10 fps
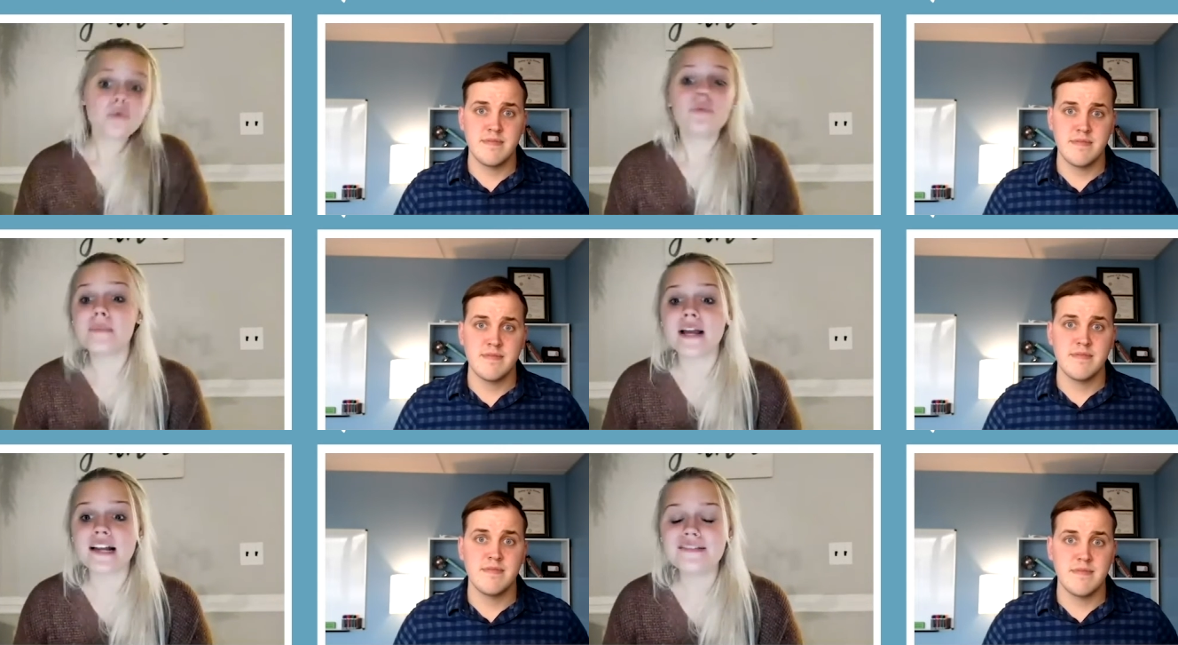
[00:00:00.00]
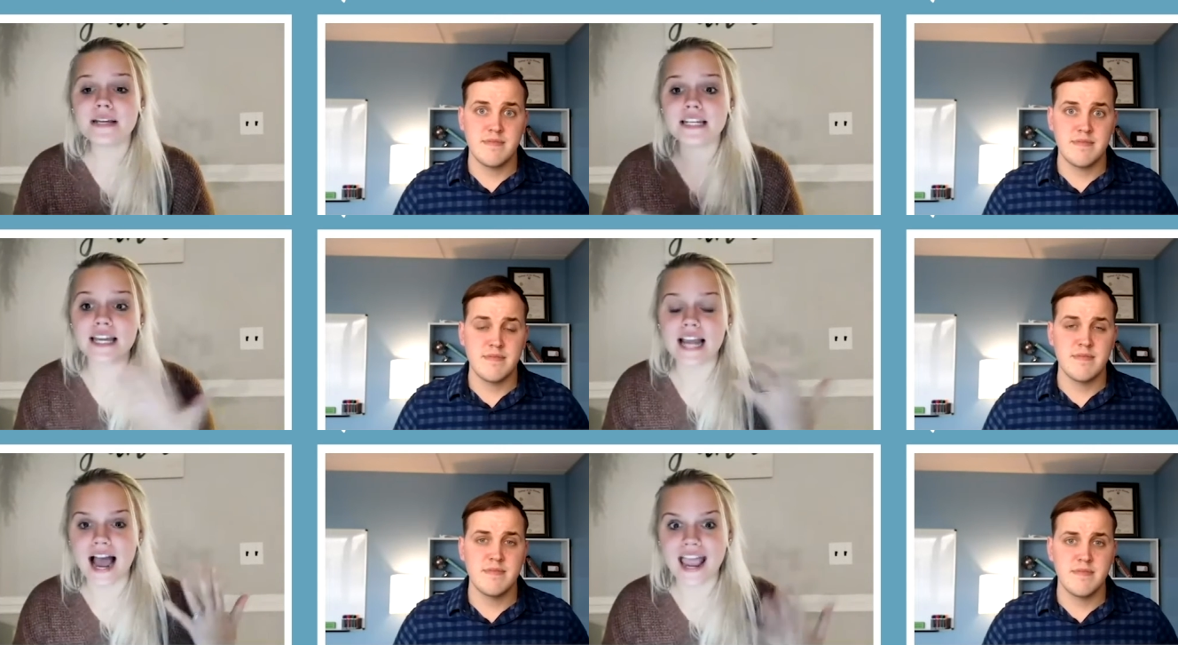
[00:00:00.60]
Speaker 1: with my husband,
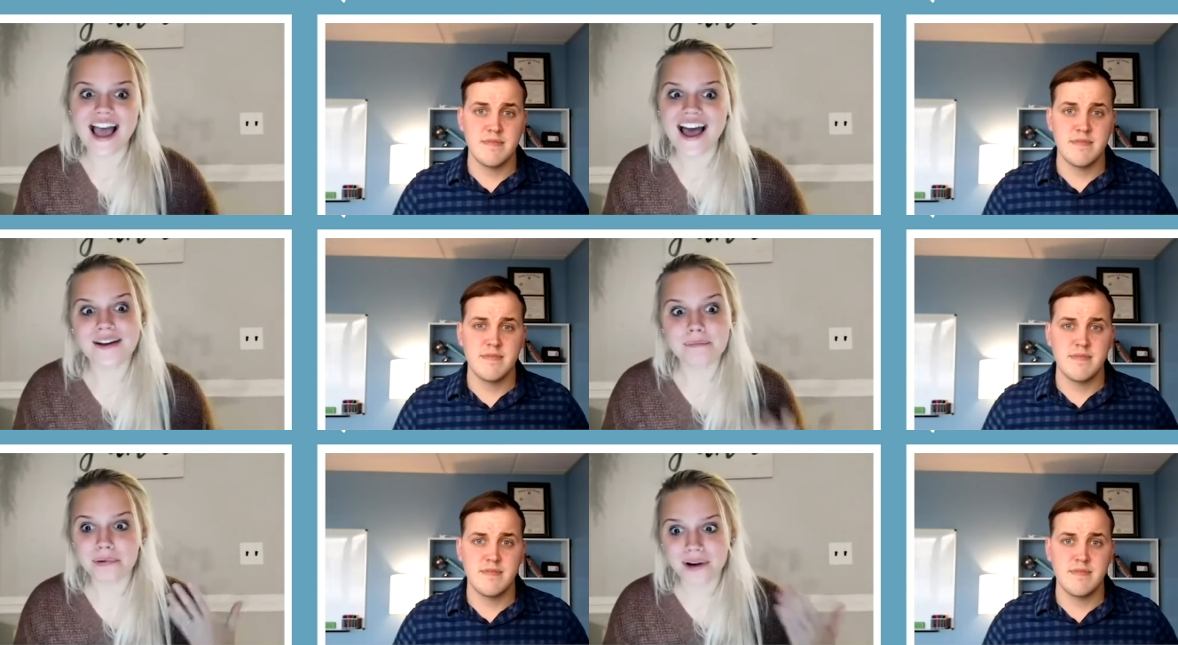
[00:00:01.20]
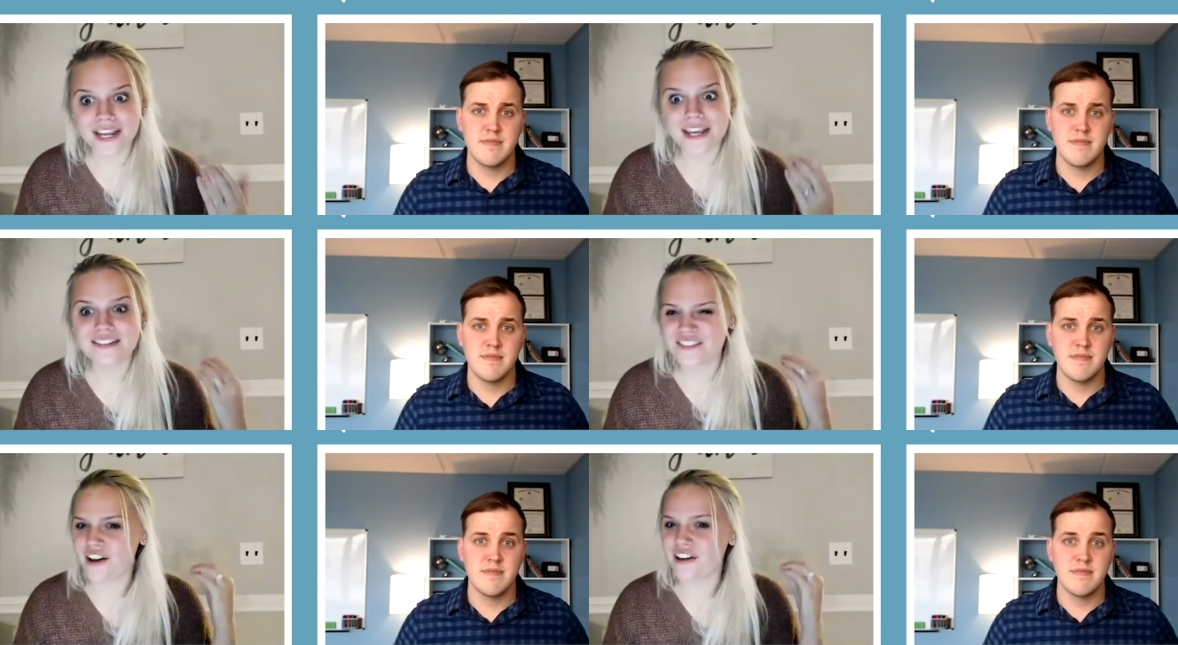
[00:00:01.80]
like I had a pretty
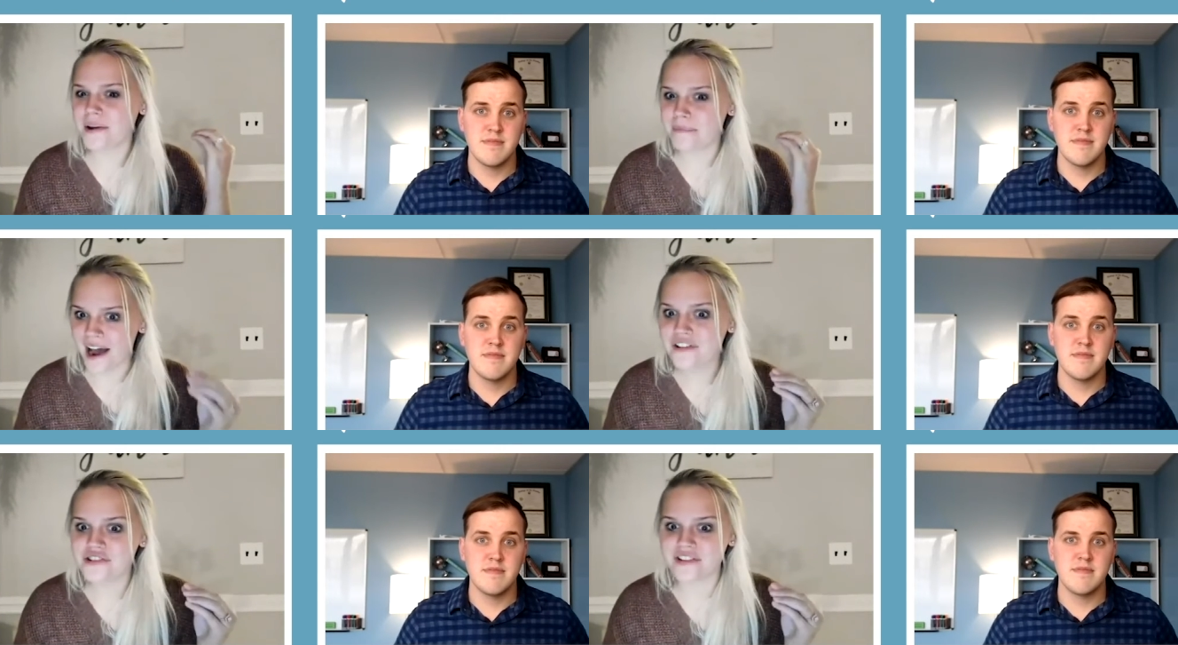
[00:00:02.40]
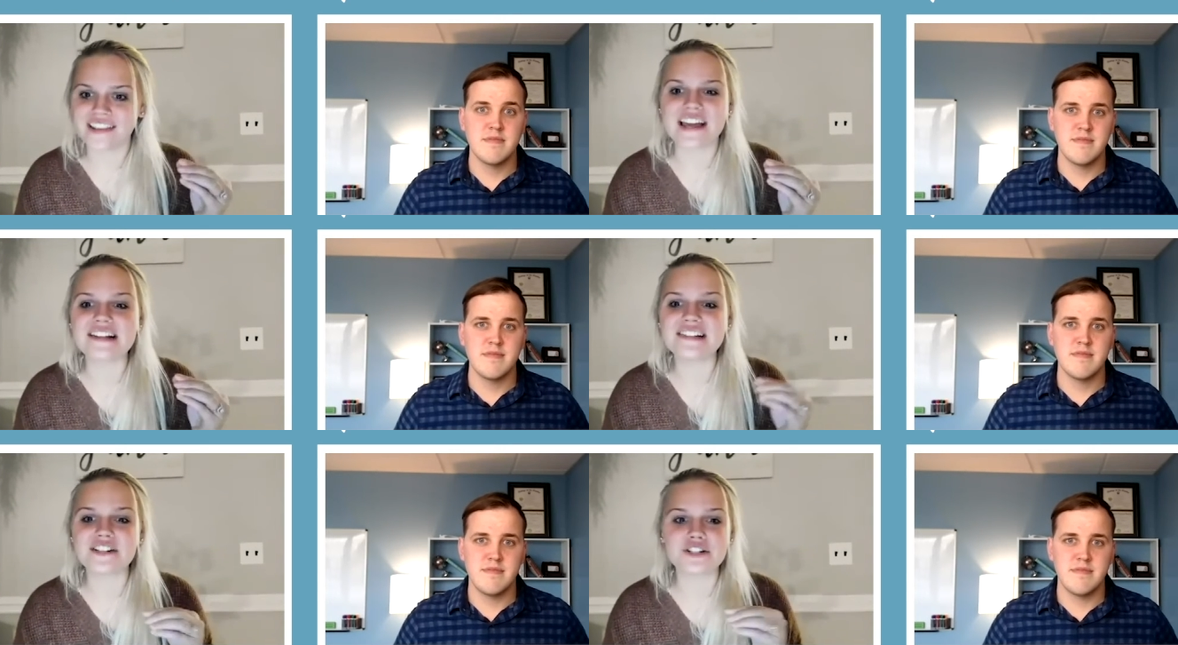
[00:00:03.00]
solid boundary
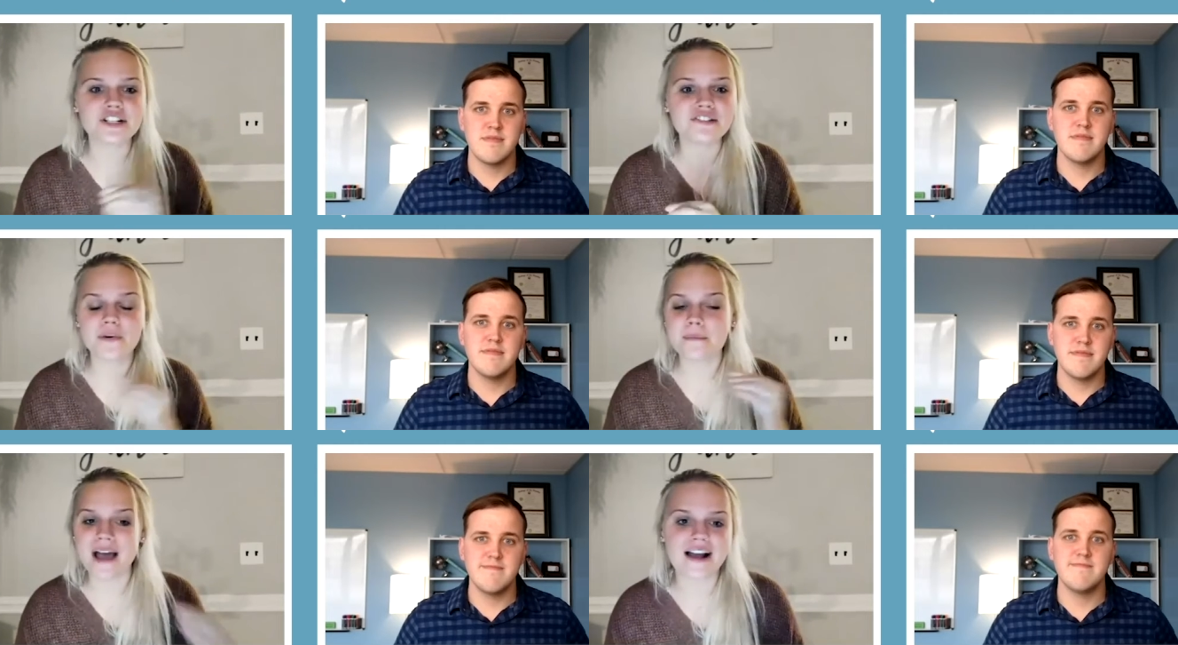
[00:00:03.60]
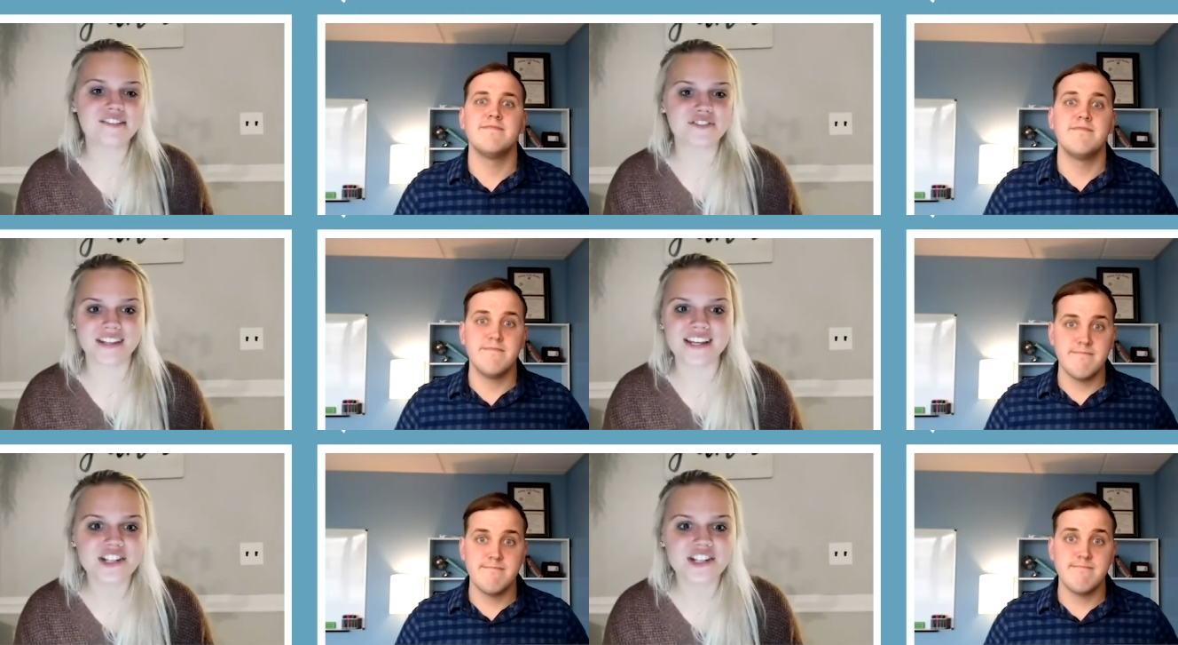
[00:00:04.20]
list just from past
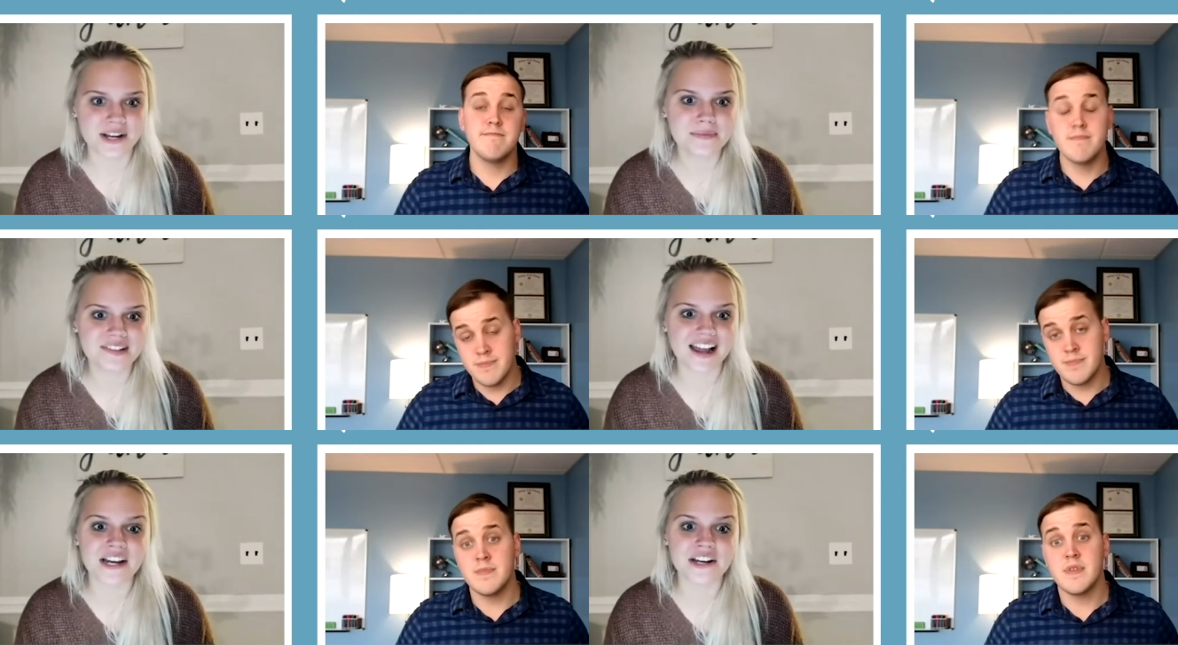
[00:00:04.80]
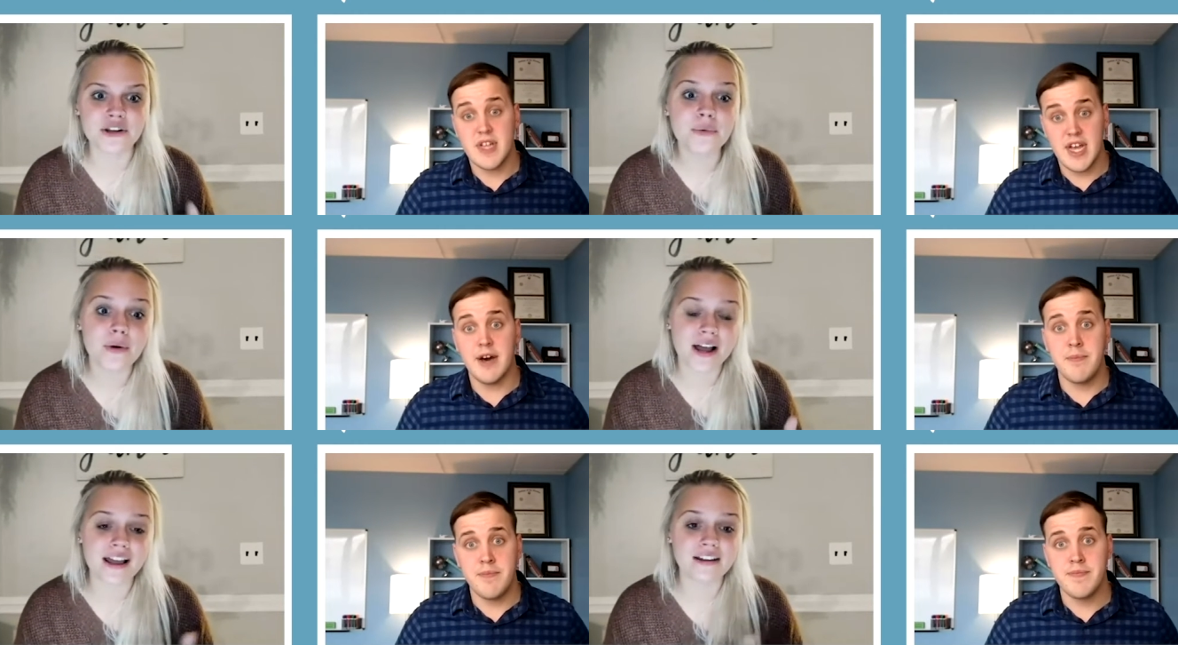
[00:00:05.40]
relationships. Mm-hmm. I knew yeah.
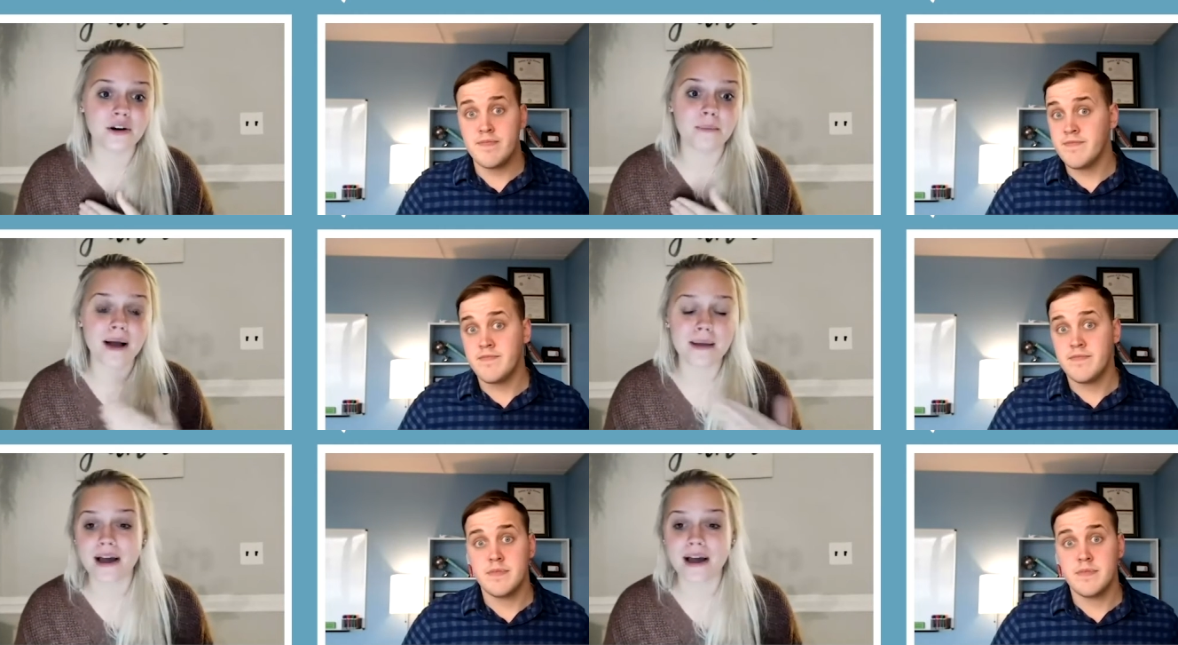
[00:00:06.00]
what you know my